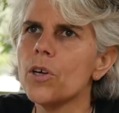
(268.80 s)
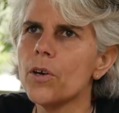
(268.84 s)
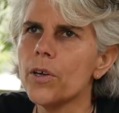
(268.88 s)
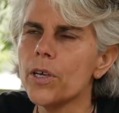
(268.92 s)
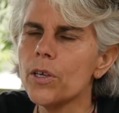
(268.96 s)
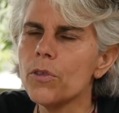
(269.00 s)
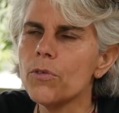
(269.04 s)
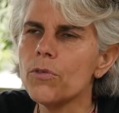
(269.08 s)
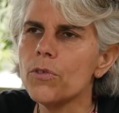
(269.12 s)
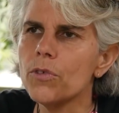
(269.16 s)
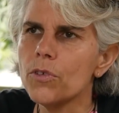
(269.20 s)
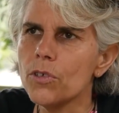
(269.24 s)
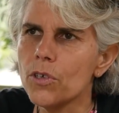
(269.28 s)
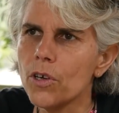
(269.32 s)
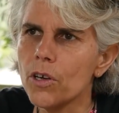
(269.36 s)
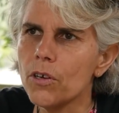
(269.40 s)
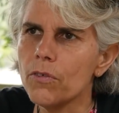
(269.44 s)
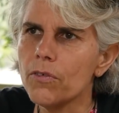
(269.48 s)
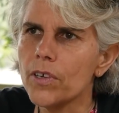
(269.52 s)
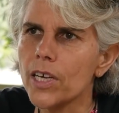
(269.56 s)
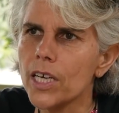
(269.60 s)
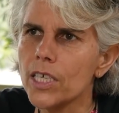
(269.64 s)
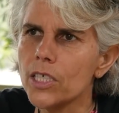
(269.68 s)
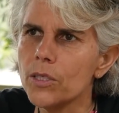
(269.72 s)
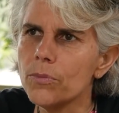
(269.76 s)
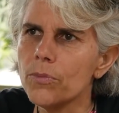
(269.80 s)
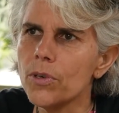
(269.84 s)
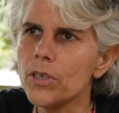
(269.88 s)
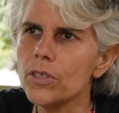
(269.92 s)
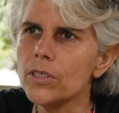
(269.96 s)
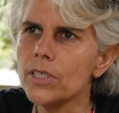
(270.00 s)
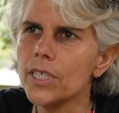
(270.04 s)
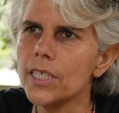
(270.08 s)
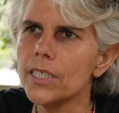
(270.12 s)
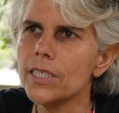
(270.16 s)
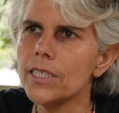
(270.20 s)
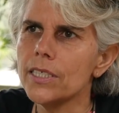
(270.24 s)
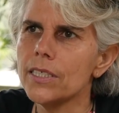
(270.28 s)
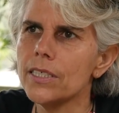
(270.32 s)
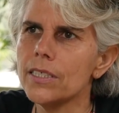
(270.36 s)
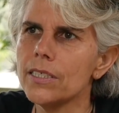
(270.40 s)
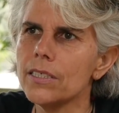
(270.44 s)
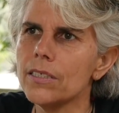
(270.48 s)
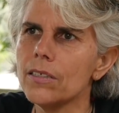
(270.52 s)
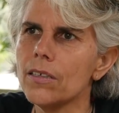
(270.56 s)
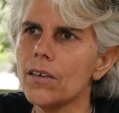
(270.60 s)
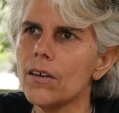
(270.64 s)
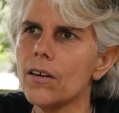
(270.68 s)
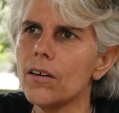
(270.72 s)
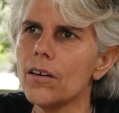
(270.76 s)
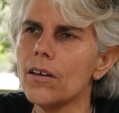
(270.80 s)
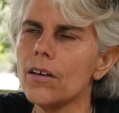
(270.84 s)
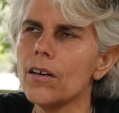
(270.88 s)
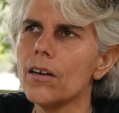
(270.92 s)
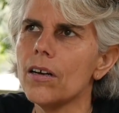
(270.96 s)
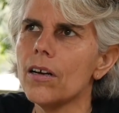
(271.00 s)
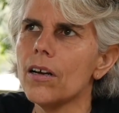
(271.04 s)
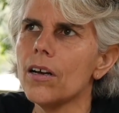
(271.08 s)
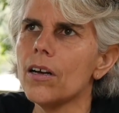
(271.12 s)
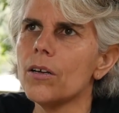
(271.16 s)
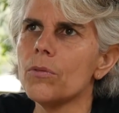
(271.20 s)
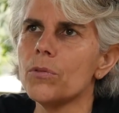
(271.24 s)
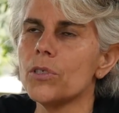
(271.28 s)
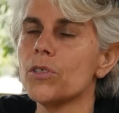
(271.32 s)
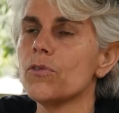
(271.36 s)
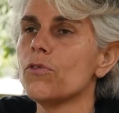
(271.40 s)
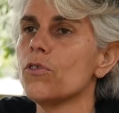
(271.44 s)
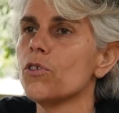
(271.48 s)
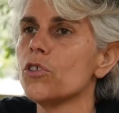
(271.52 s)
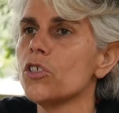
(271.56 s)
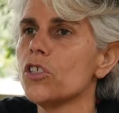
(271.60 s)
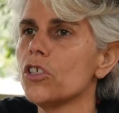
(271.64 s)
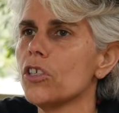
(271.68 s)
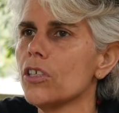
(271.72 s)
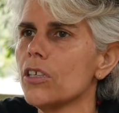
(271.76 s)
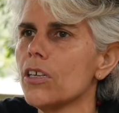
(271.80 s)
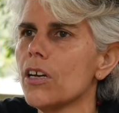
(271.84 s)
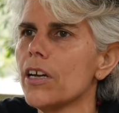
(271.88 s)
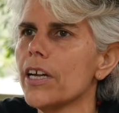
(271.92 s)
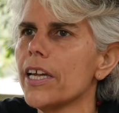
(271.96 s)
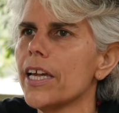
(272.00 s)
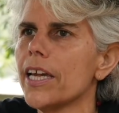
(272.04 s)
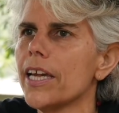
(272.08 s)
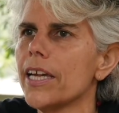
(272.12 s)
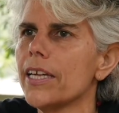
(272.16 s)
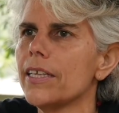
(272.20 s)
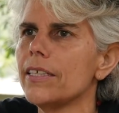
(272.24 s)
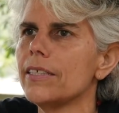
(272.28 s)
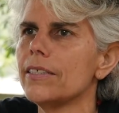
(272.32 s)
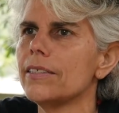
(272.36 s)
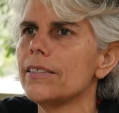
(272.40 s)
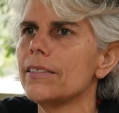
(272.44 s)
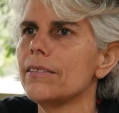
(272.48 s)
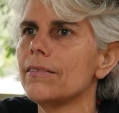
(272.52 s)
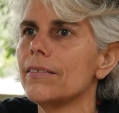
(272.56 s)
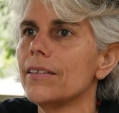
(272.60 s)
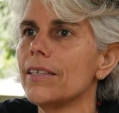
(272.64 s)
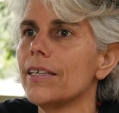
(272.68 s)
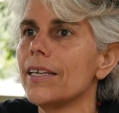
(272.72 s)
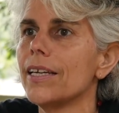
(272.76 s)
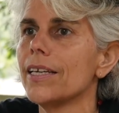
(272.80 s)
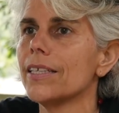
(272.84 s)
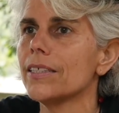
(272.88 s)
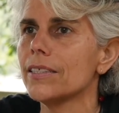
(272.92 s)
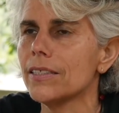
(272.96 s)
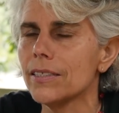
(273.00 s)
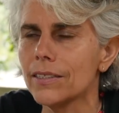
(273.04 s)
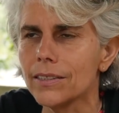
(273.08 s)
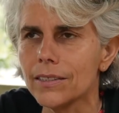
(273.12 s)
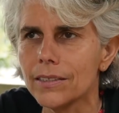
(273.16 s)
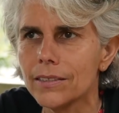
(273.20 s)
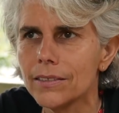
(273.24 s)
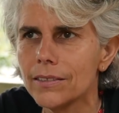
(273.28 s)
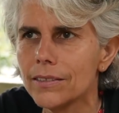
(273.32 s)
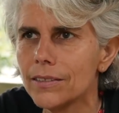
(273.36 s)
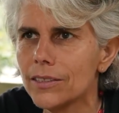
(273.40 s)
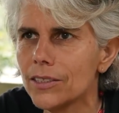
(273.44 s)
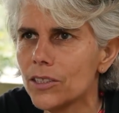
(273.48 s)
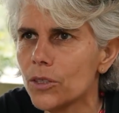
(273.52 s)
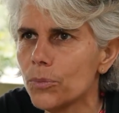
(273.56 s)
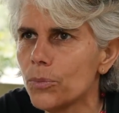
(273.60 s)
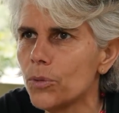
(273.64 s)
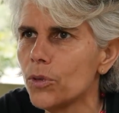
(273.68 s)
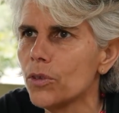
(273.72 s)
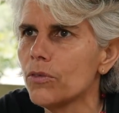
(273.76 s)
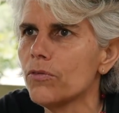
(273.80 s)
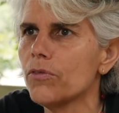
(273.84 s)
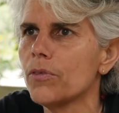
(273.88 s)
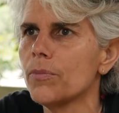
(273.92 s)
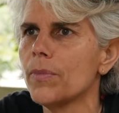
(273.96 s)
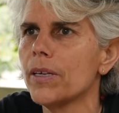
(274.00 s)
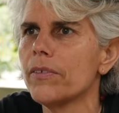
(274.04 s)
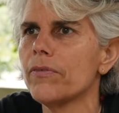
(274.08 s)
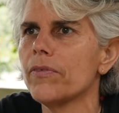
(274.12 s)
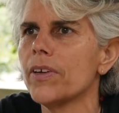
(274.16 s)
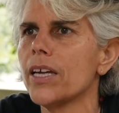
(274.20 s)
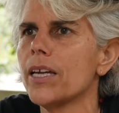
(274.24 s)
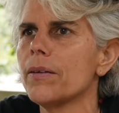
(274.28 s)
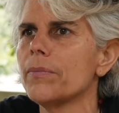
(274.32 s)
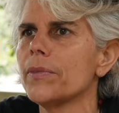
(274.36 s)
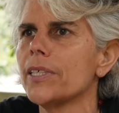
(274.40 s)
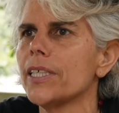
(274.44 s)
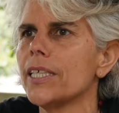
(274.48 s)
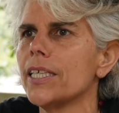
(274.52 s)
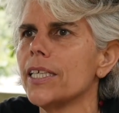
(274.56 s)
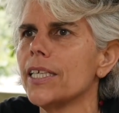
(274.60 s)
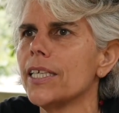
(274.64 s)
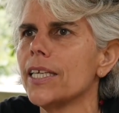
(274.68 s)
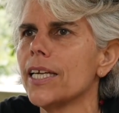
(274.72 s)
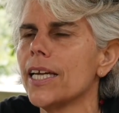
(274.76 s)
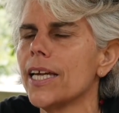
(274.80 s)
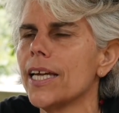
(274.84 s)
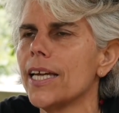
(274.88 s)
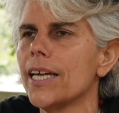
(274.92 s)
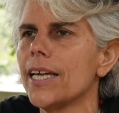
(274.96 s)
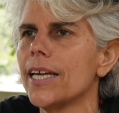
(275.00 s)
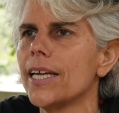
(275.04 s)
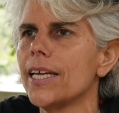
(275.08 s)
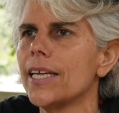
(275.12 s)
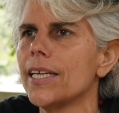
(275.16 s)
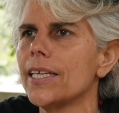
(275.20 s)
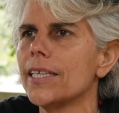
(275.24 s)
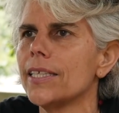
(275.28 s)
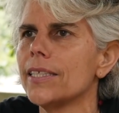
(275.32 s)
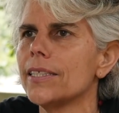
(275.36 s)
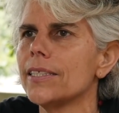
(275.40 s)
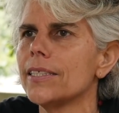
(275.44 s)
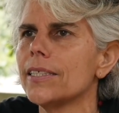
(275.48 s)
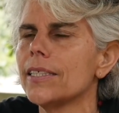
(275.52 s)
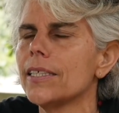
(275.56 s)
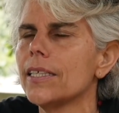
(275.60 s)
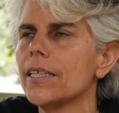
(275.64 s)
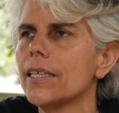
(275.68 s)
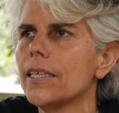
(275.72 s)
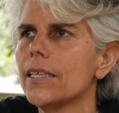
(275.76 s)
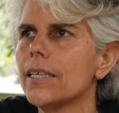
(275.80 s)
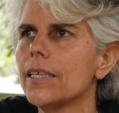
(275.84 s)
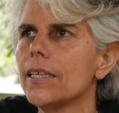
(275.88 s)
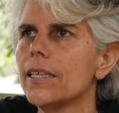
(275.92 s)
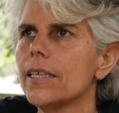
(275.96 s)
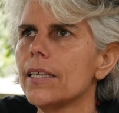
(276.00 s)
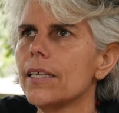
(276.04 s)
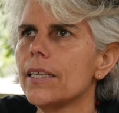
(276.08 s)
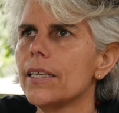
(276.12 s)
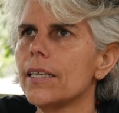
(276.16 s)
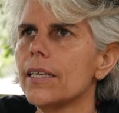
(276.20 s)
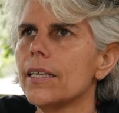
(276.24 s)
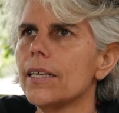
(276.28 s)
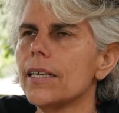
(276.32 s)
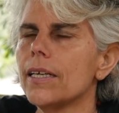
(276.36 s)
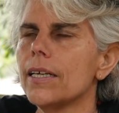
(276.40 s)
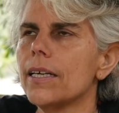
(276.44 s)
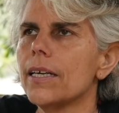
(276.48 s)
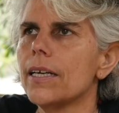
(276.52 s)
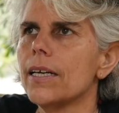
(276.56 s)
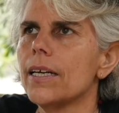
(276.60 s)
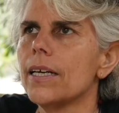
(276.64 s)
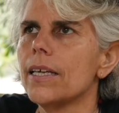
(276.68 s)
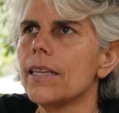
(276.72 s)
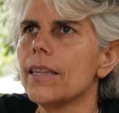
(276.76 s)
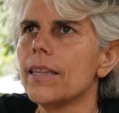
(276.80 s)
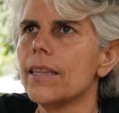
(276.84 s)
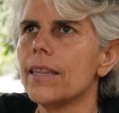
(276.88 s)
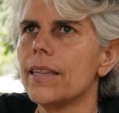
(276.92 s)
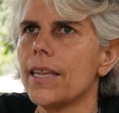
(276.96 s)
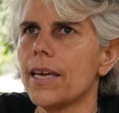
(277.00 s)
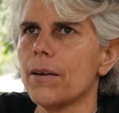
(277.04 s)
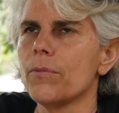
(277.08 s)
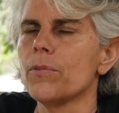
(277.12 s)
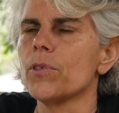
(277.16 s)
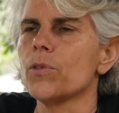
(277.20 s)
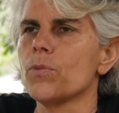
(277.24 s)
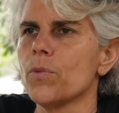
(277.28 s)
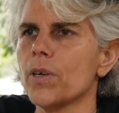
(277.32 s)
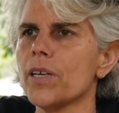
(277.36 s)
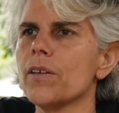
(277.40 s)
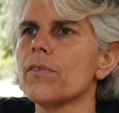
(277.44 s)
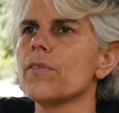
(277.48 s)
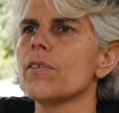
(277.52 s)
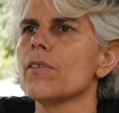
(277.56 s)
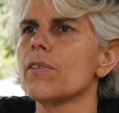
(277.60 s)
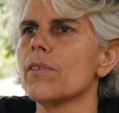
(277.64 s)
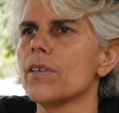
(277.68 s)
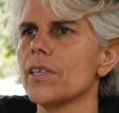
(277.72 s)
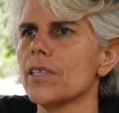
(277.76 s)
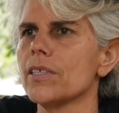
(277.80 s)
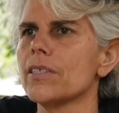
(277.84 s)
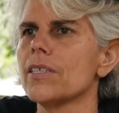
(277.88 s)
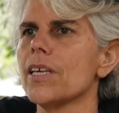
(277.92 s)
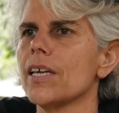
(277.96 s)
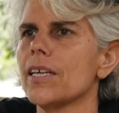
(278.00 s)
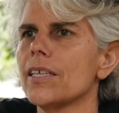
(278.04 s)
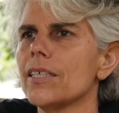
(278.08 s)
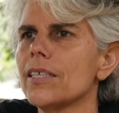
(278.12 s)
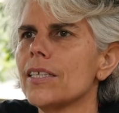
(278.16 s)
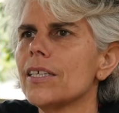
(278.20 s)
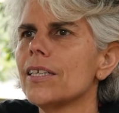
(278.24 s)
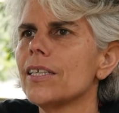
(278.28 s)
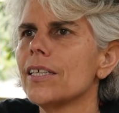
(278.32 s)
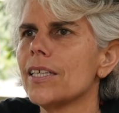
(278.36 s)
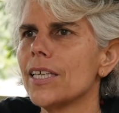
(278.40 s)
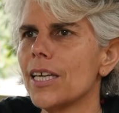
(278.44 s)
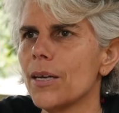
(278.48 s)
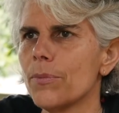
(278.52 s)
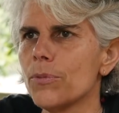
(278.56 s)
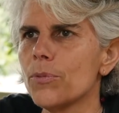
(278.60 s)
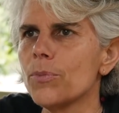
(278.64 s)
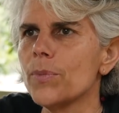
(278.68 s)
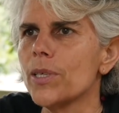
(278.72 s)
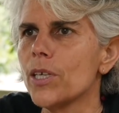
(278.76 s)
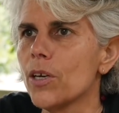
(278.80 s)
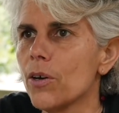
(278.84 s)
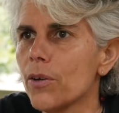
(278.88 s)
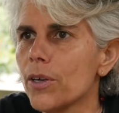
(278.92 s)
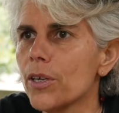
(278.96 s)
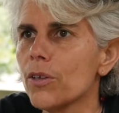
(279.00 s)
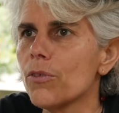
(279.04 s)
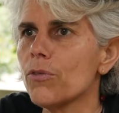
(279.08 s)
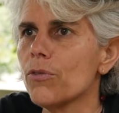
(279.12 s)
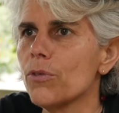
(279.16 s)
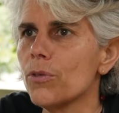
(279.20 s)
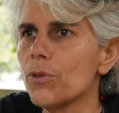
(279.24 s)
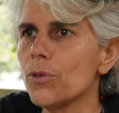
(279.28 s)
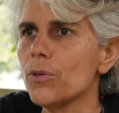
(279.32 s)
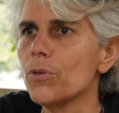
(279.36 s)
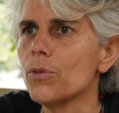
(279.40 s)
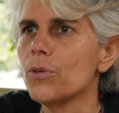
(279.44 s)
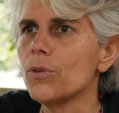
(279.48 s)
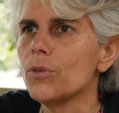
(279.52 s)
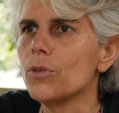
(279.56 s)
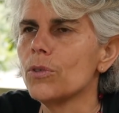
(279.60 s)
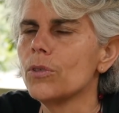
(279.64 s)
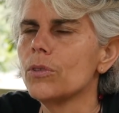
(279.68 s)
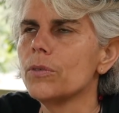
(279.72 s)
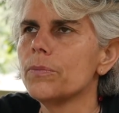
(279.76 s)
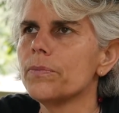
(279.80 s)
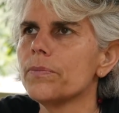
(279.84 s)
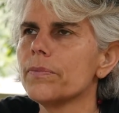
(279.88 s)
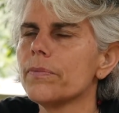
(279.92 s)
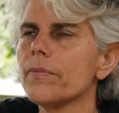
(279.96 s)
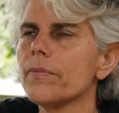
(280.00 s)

going through the notification process, I was fortunate. I had excellent support from my family, and that was one of the things that kept me going through it all.